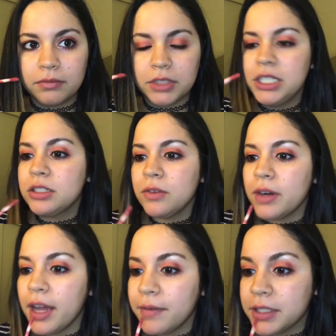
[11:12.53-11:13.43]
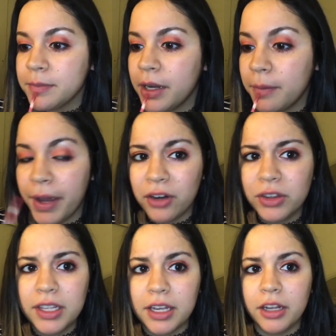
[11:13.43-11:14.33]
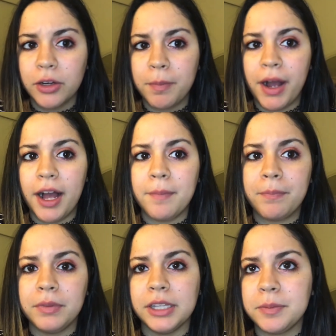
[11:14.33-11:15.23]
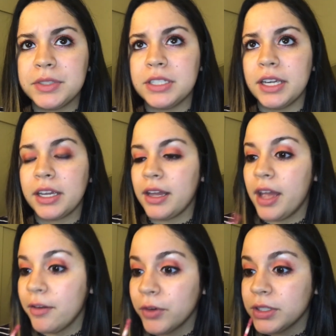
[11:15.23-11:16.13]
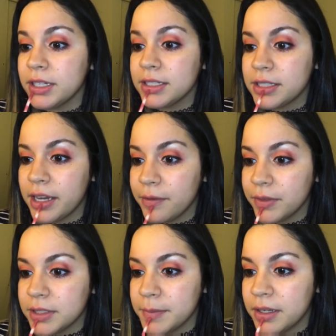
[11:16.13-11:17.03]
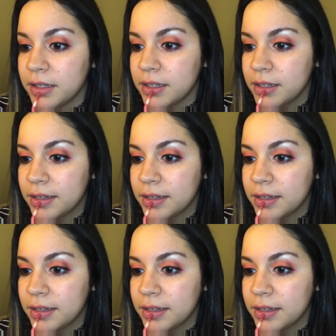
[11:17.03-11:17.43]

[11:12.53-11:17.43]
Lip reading: These don't have a smell, but I don't think Colourpop lipstick ever does have a smell.